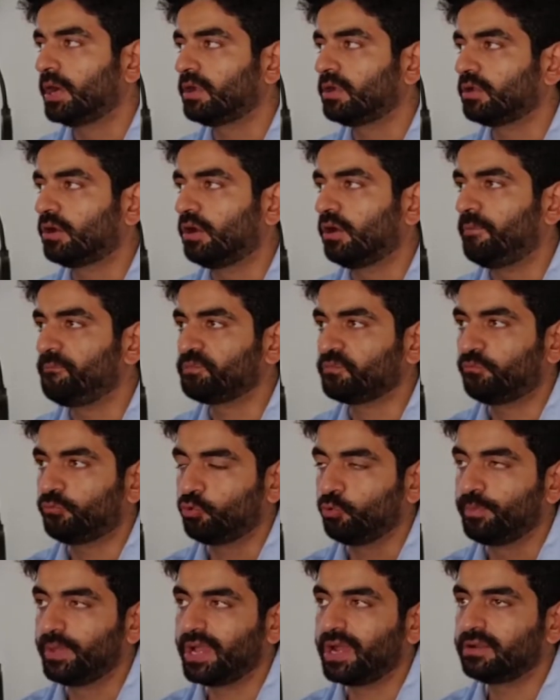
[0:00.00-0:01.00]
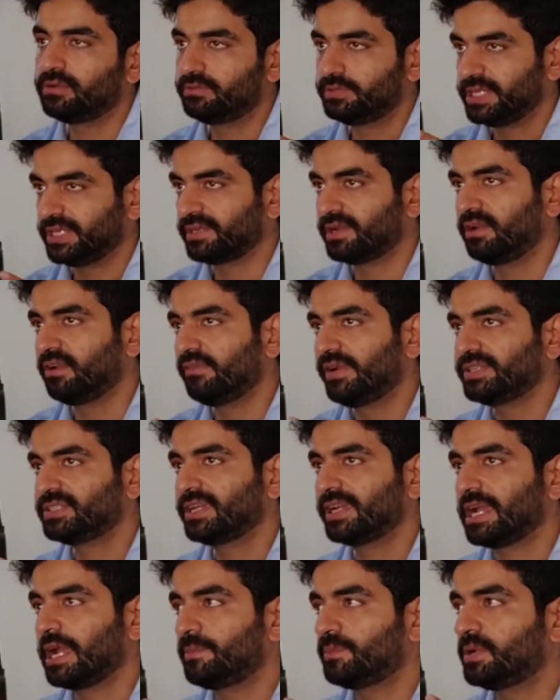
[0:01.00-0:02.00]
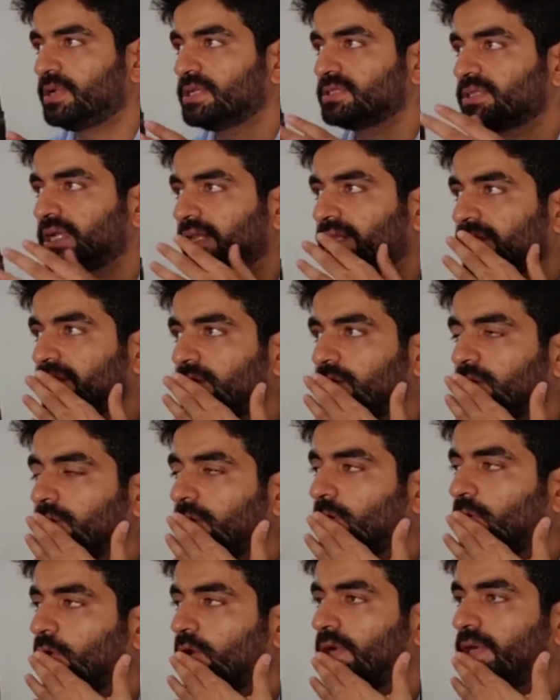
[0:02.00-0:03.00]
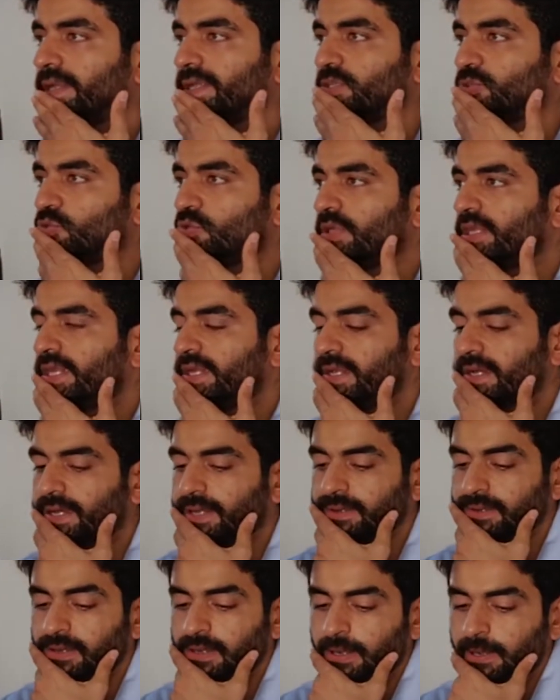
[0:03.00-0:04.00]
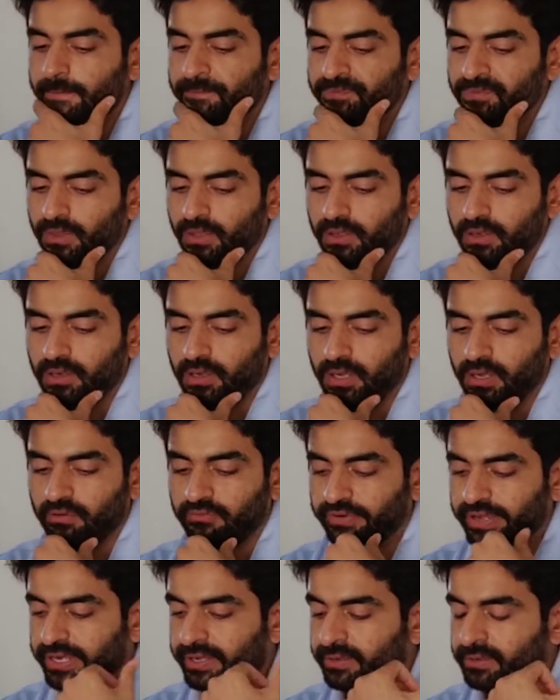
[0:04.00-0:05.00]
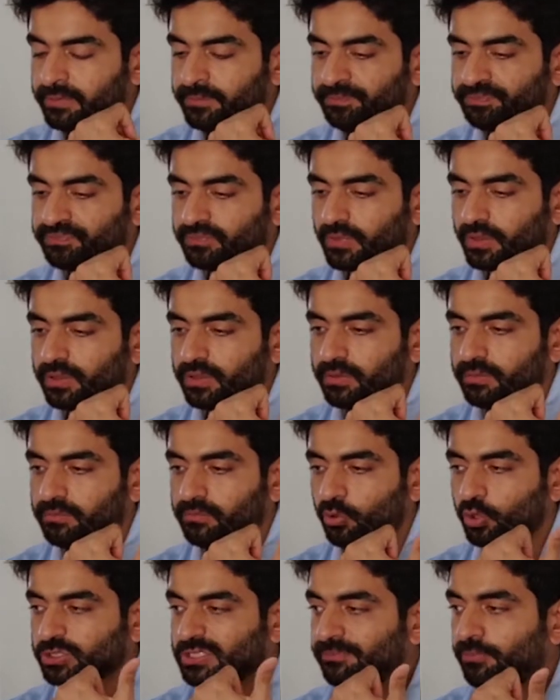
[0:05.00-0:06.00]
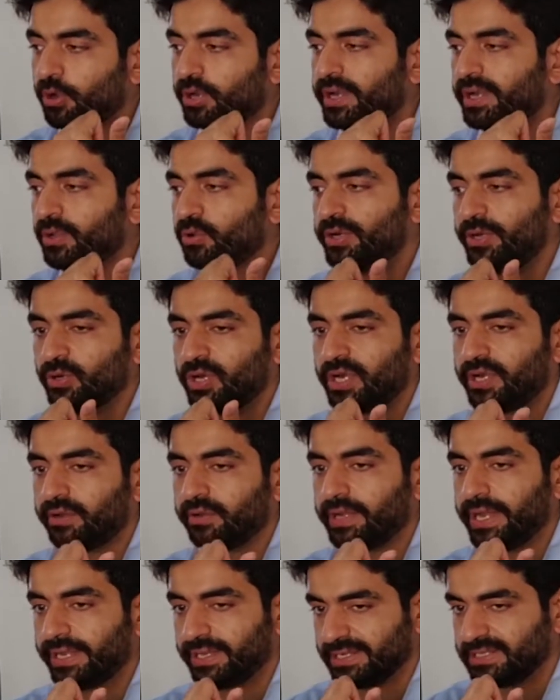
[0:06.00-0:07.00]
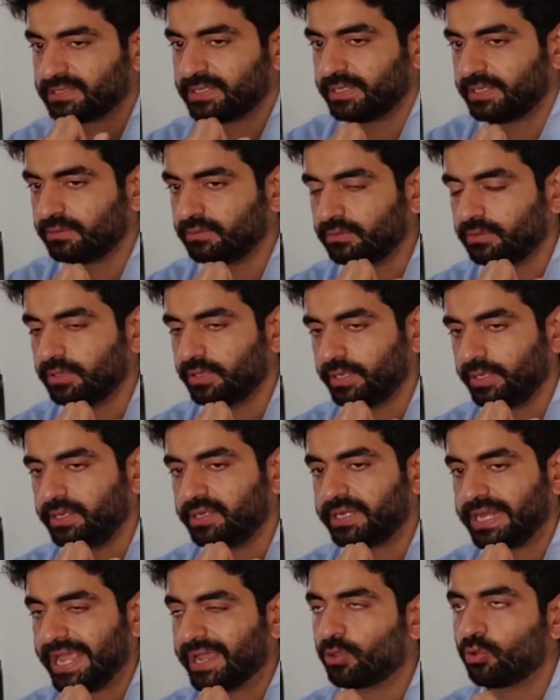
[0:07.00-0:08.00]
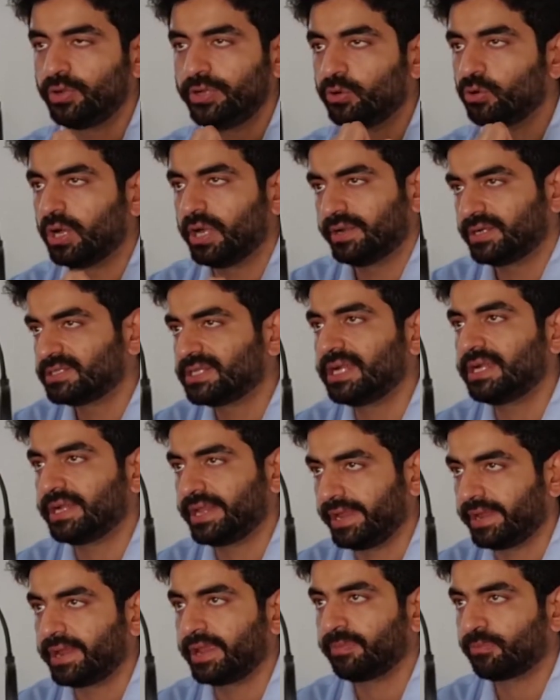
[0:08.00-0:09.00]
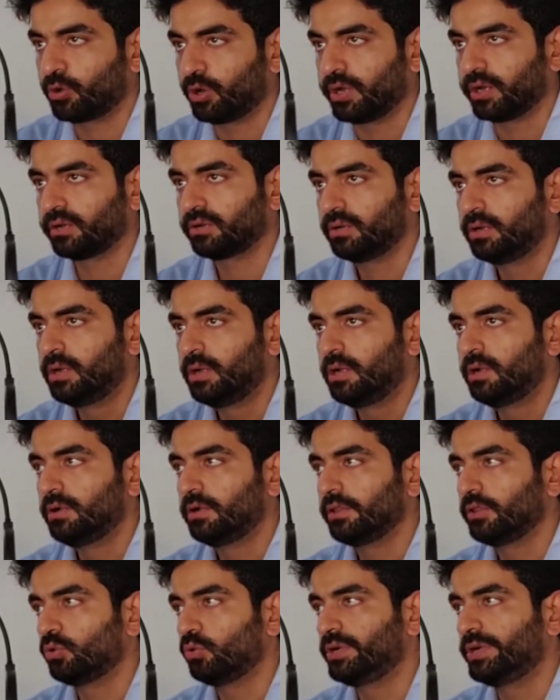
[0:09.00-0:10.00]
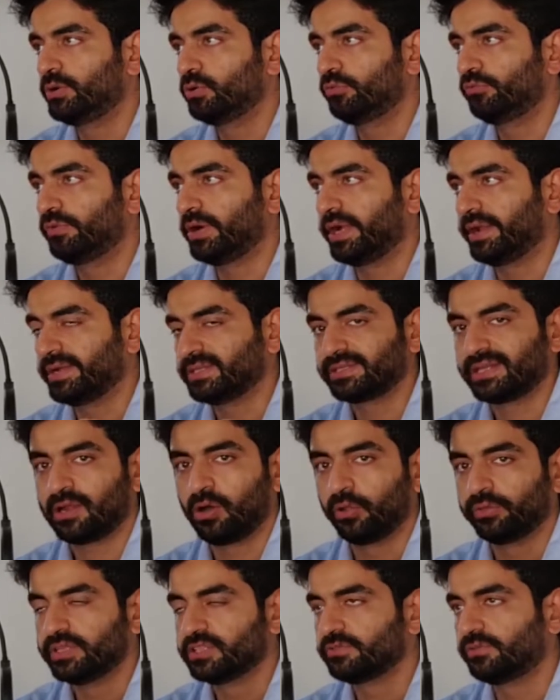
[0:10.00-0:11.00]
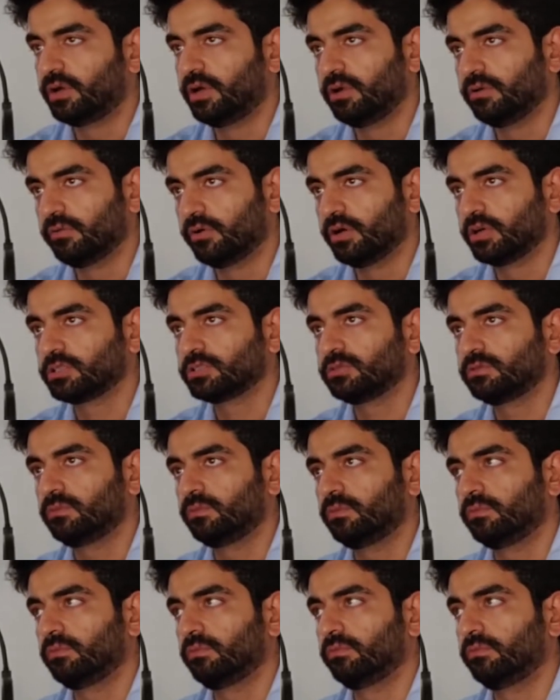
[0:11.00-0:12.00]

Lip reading: But to be a general venture capitalist, I think the qualities you need are, one, most importantly, you need to, at least in tech, you need to understand tech and product. You need to understand how this world works,